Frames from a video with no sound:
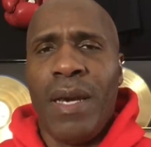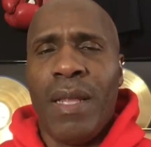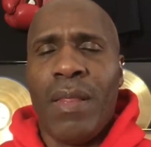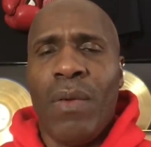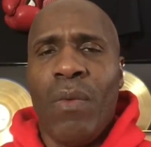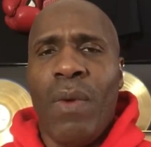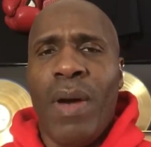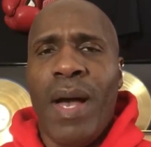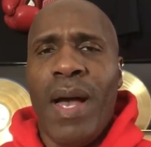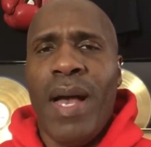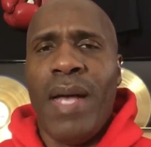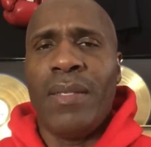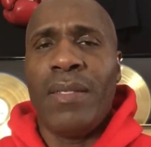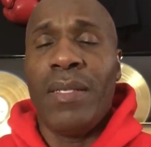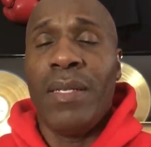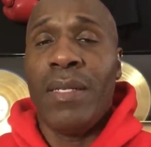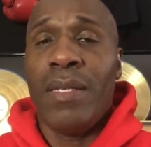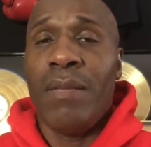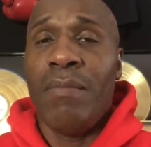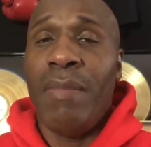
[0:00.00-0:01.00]
Otherwise,
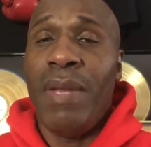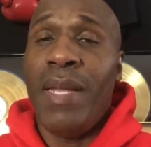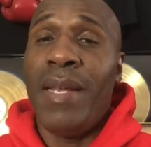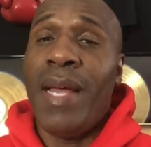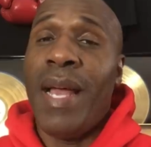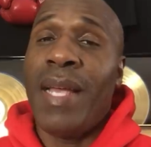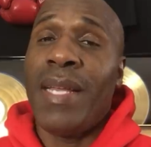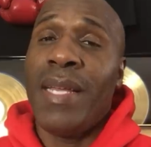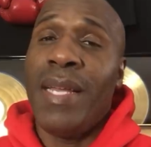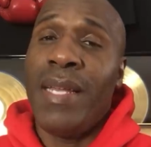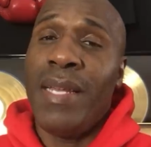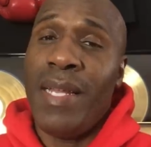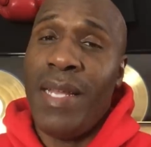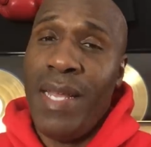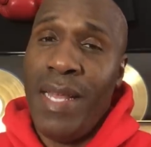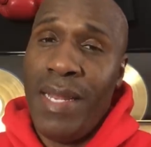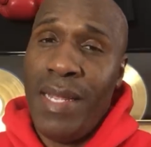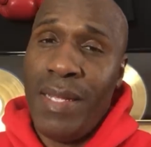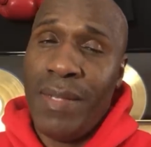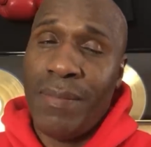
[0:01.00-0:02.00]
you may not get
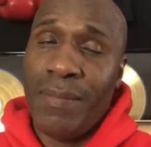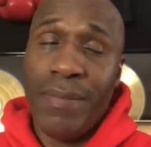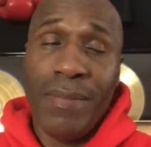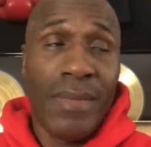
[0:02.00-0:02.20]
any.